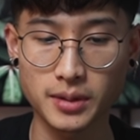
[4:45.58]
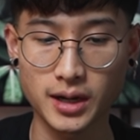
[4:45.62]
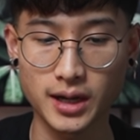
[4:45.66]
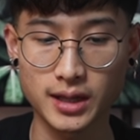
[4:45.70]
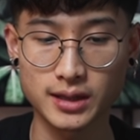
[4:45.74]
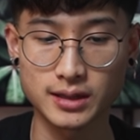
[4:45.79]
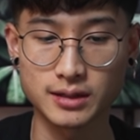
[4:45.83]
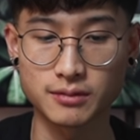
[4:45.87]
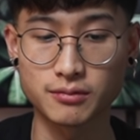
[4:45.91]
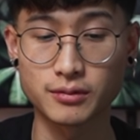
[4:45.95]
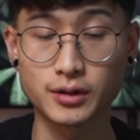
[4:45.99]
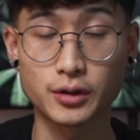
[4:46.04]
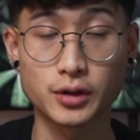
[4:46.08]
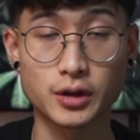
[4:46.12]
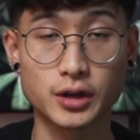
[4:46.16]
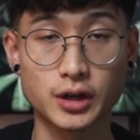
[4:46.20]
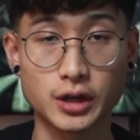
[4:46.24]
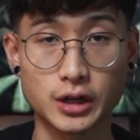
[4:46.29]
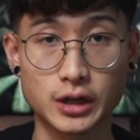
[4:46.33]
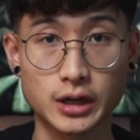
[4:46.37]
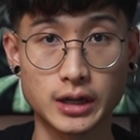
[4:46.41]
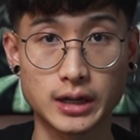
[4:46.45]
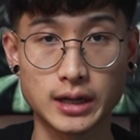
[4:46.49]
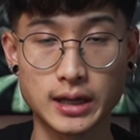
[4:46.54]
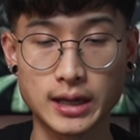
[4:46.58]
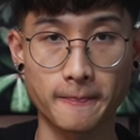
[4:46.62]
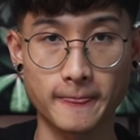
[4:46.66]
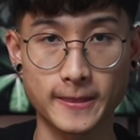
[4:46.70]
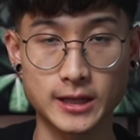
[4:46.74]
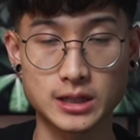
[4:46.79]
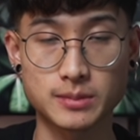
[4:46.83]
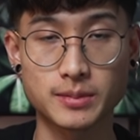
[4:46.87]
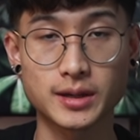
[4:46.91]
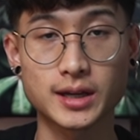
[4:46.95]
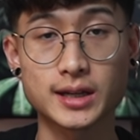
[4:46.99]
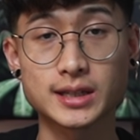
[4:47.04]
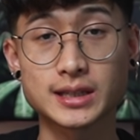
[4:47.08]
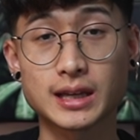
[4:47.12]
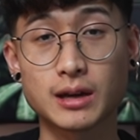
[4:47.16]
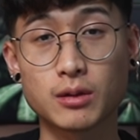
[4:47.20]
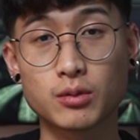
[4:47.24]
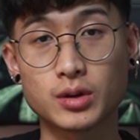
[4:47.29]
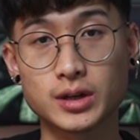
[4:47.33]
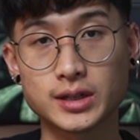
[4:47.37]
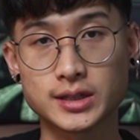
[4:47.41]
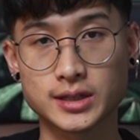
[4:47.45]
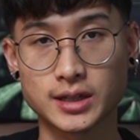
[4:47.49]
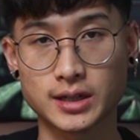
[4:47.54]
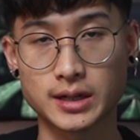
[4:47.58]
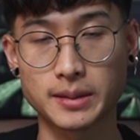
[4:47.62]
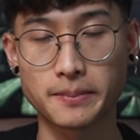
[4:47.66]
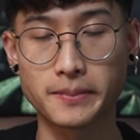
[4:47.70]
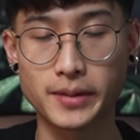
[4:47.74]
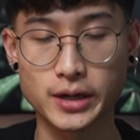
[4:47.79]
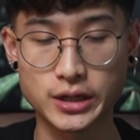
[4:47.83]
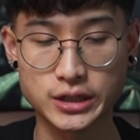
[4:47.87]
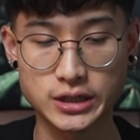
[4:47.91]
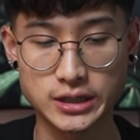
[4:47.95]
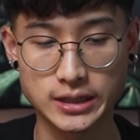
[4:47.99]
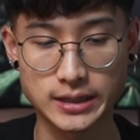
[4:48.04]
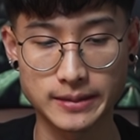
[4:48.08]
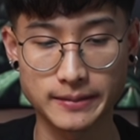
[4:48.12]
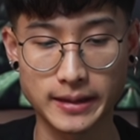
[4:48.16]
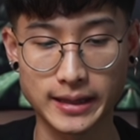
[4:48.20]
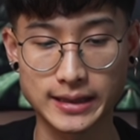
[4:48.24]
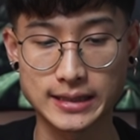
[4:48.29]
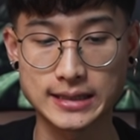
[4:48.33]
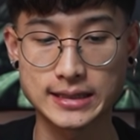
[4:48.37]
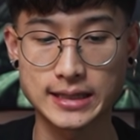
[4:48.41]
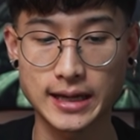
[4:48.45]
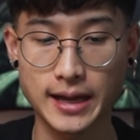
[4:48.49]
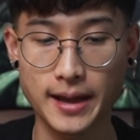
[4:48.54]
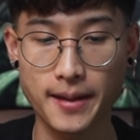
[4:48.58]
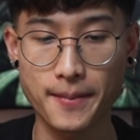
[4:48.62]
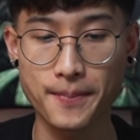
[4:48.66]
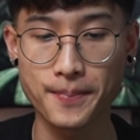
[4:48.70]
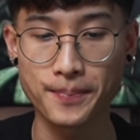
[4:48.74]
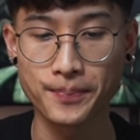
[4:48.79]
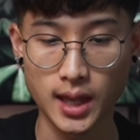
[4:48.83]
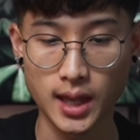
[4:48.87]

bought the Rokinon is because I was on a budget at the time,